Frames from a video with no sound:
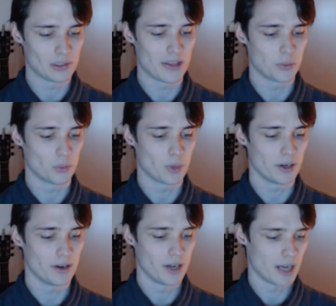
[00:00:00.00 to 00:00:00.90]
it
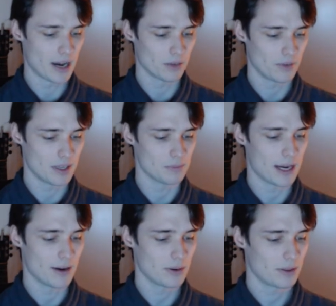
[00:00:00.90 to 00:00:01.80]
run out of his
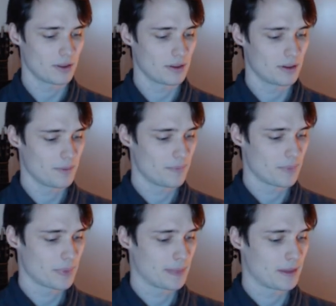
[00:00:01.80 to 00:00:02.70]
mouth.
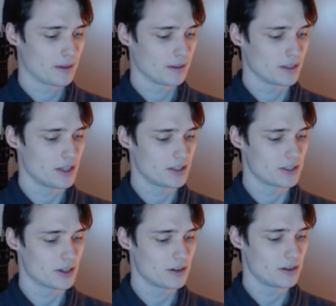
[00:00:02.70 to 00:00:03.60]
His
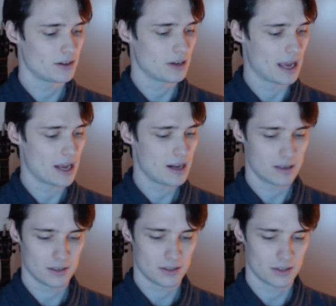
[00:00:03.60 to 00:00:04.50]
son and
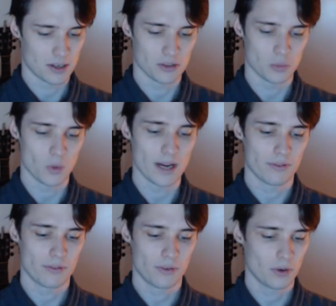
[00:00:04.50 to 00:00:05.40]
his son's
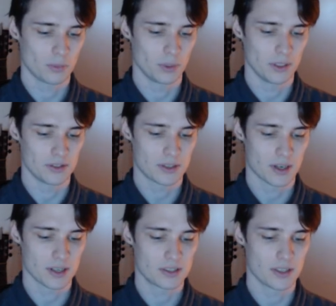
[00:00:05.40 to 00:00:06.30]
wife were
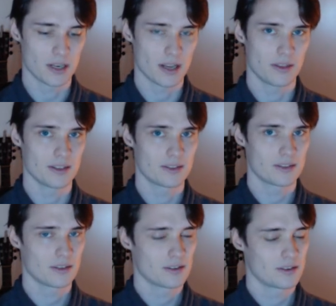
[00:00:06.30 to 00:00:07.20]
disgusted at this.
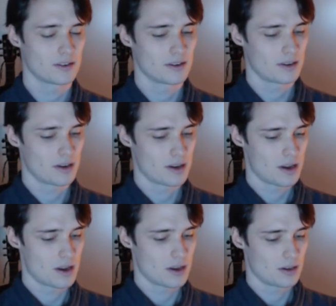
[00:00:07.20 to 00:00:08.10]

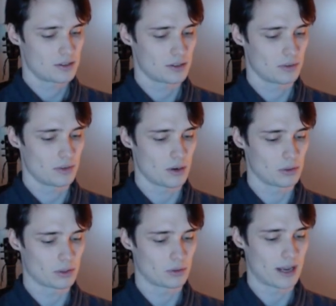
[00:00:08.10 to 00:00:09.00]
So the
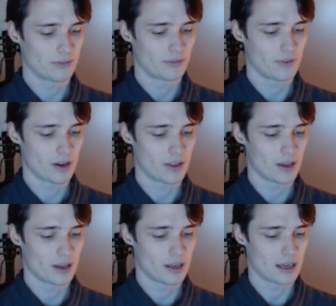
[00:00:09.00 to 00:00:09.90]
old grandfather
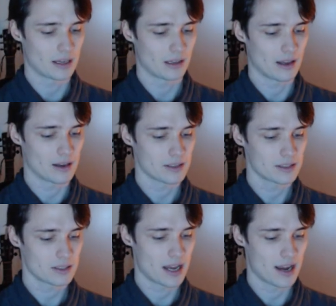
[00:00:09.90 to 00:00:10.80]
at
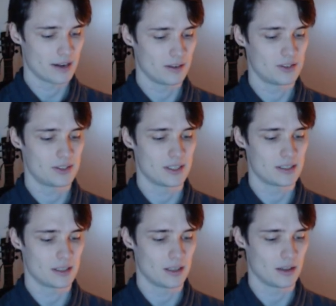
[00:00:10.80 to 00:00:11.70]
last had to
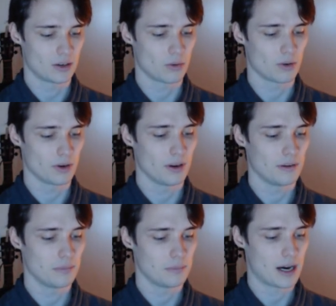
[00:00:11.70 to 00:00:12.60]
sit in the corner
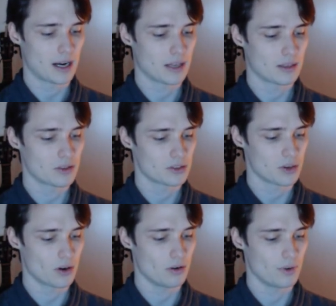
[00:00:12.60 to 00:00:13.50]
behind the
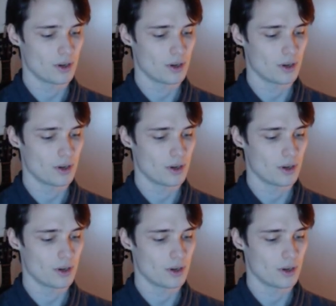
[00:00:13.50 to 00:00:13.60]
stove,